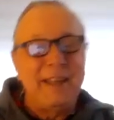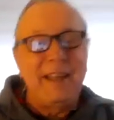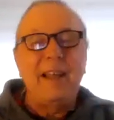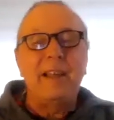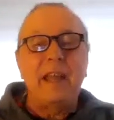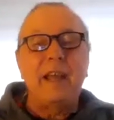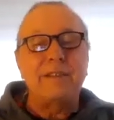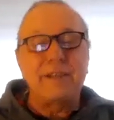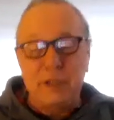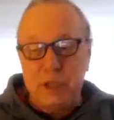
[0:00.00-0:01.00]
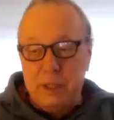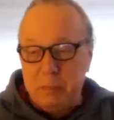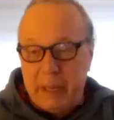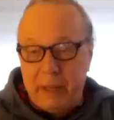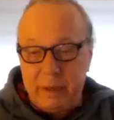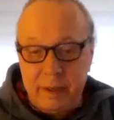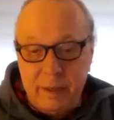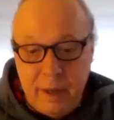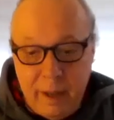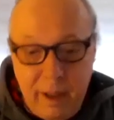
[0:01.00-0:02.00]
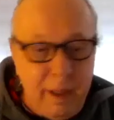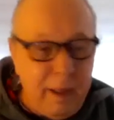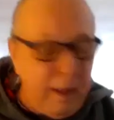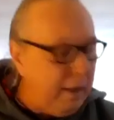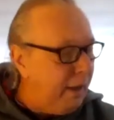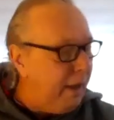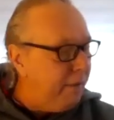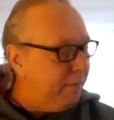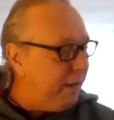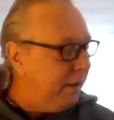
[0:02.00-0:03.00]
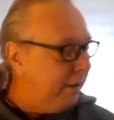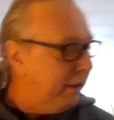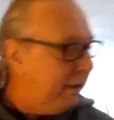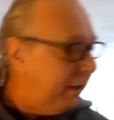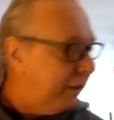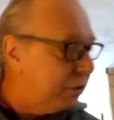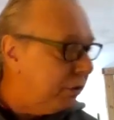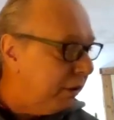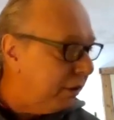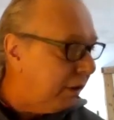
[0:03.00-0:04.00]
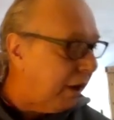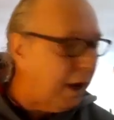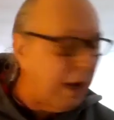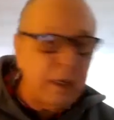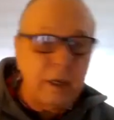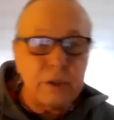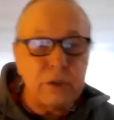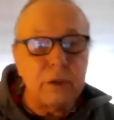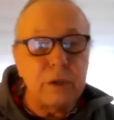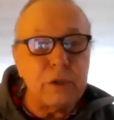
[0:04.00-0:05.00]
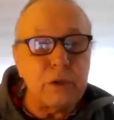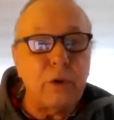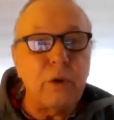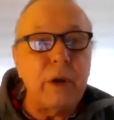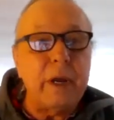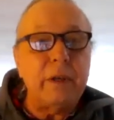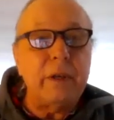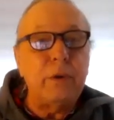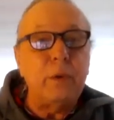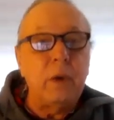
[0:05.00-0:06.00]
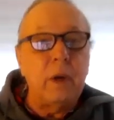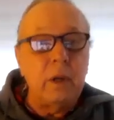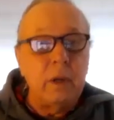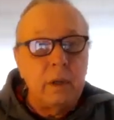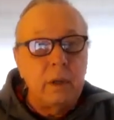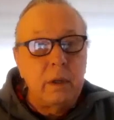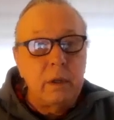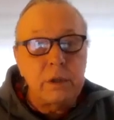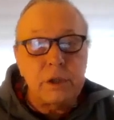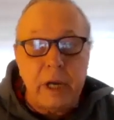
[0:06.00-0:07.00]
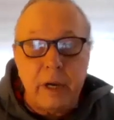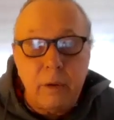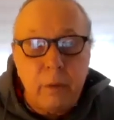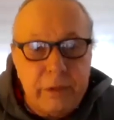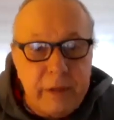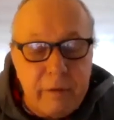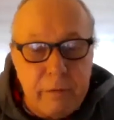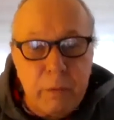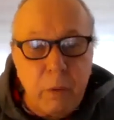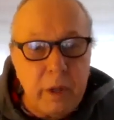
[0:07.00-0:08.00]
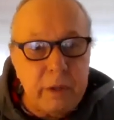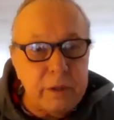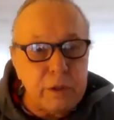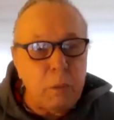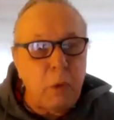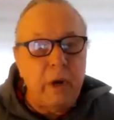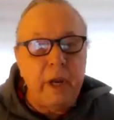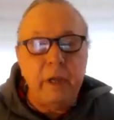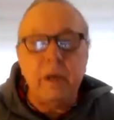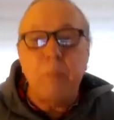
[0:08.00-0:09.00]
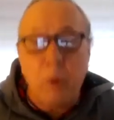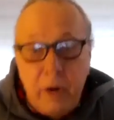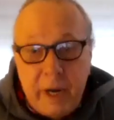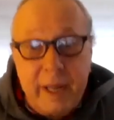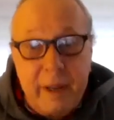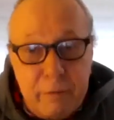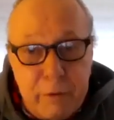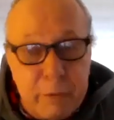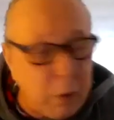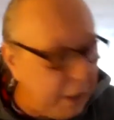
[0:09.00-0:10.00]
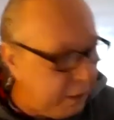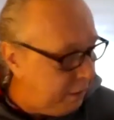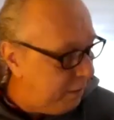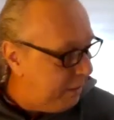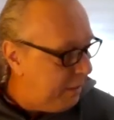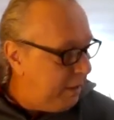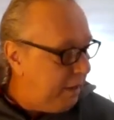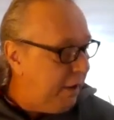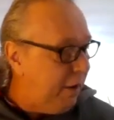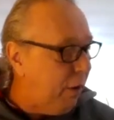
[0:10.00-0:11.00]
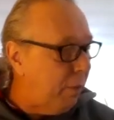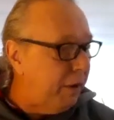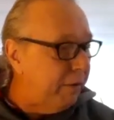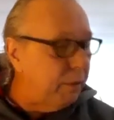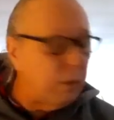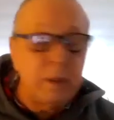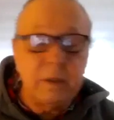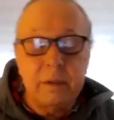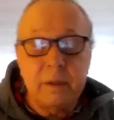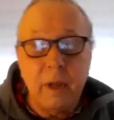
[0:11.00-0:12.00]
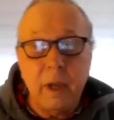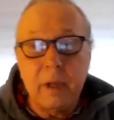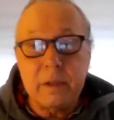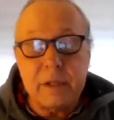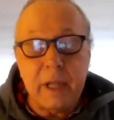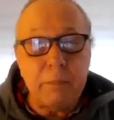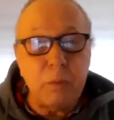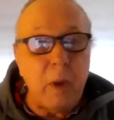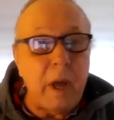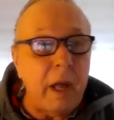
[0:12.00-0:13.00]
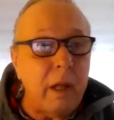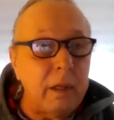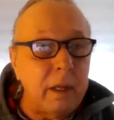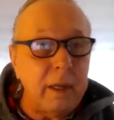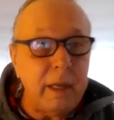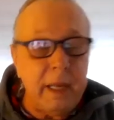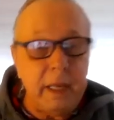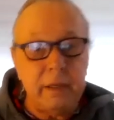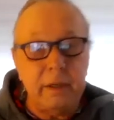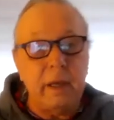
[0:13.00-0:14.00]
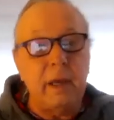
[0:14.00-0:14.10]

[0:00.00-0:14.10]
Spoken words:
That's a little better. I have a short talk, a short story to share with everyone this morning. Good morning, everyone. I hope everyone slept well and